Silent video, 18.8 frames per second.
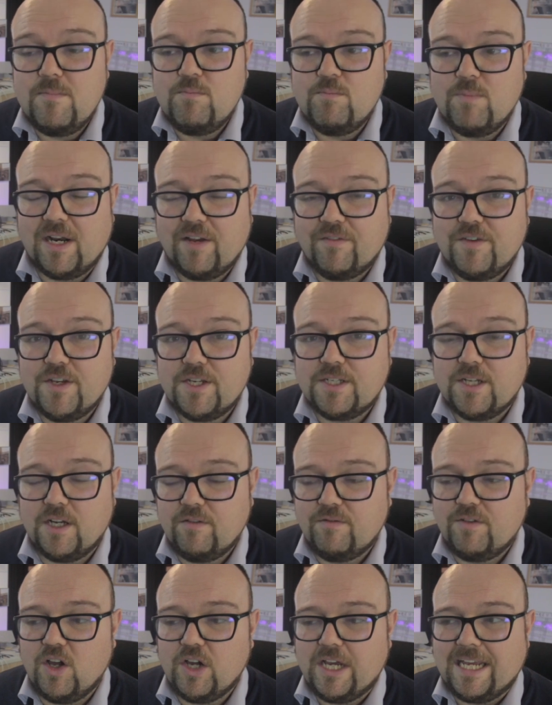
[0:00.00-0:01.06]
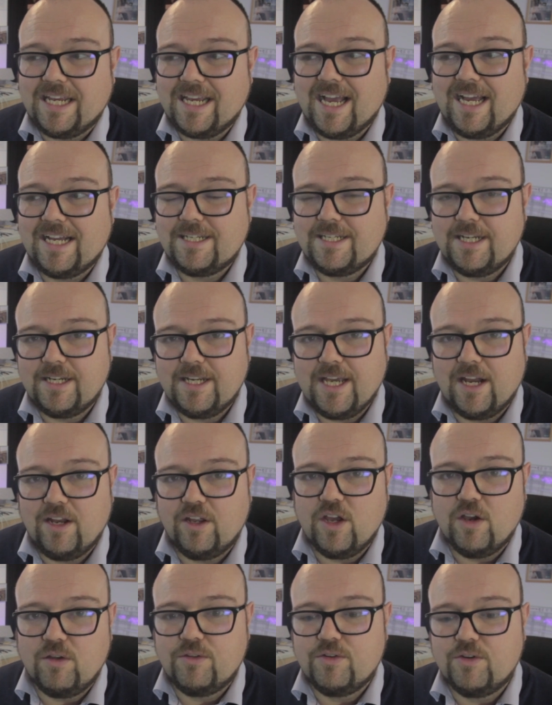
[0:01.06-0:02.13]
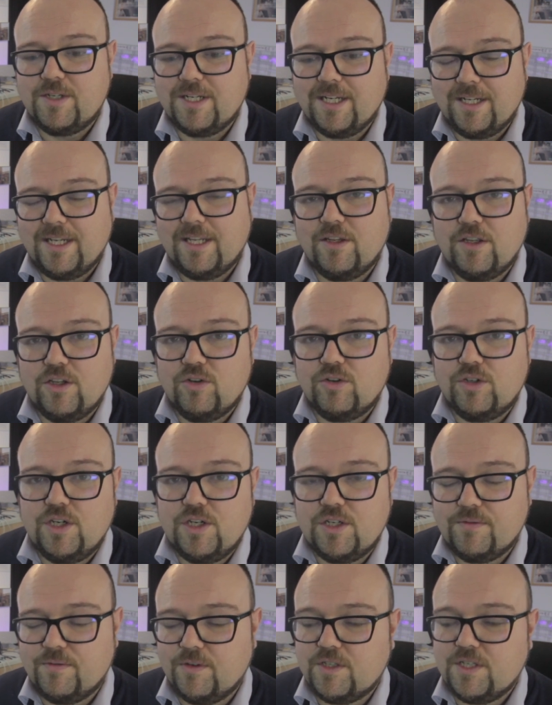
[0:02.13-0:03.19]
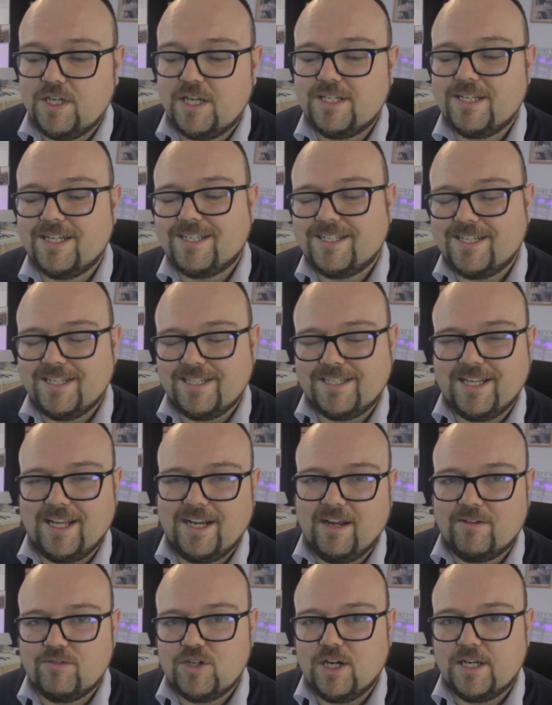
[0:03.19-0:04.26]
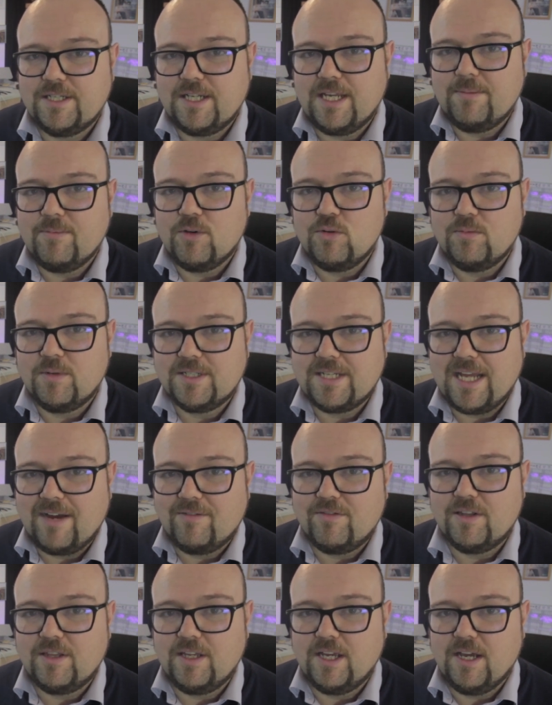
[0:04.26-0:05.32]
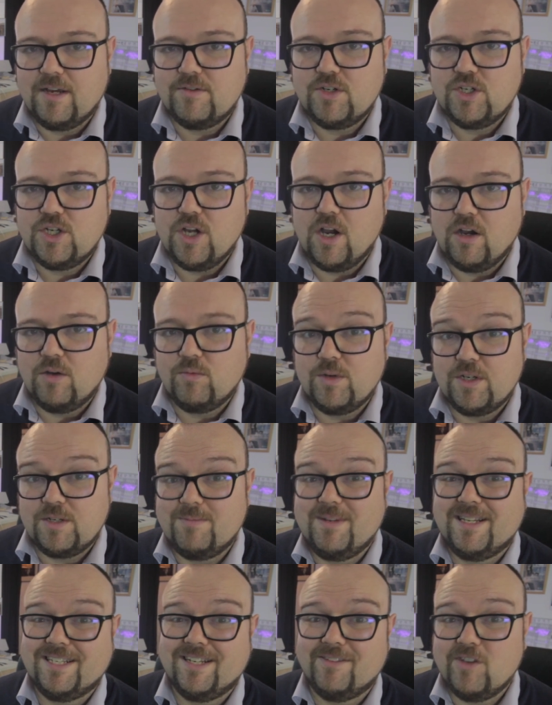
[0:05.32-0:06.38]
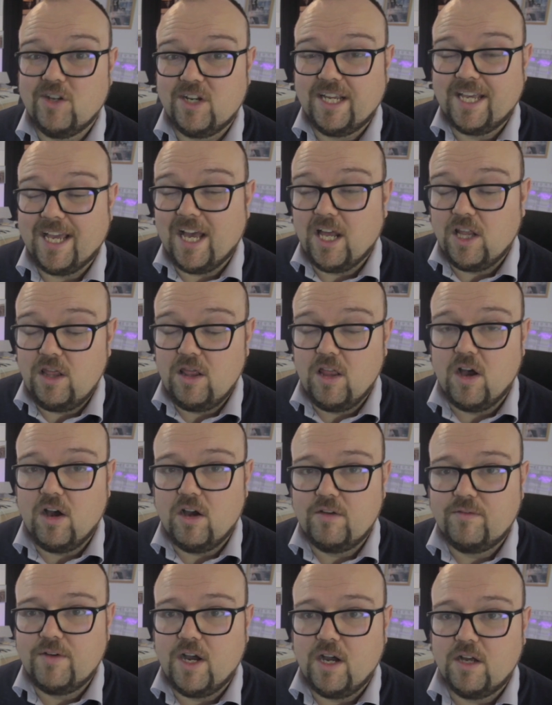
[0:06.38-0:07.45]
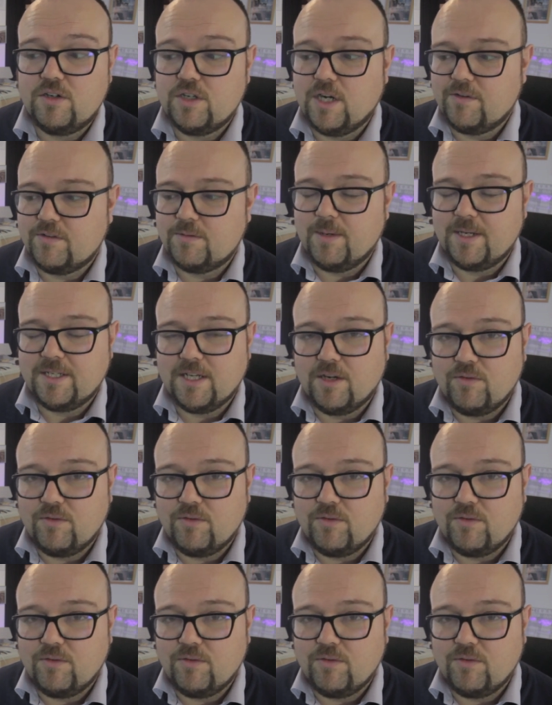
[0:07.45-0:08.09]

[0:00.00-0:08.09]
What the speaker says: When I first started vlogging, I did kind of go through, delete the unused footage. Since then, I've tried to keep almost everything I've shot, which means I've got to get a lot of hard drive space.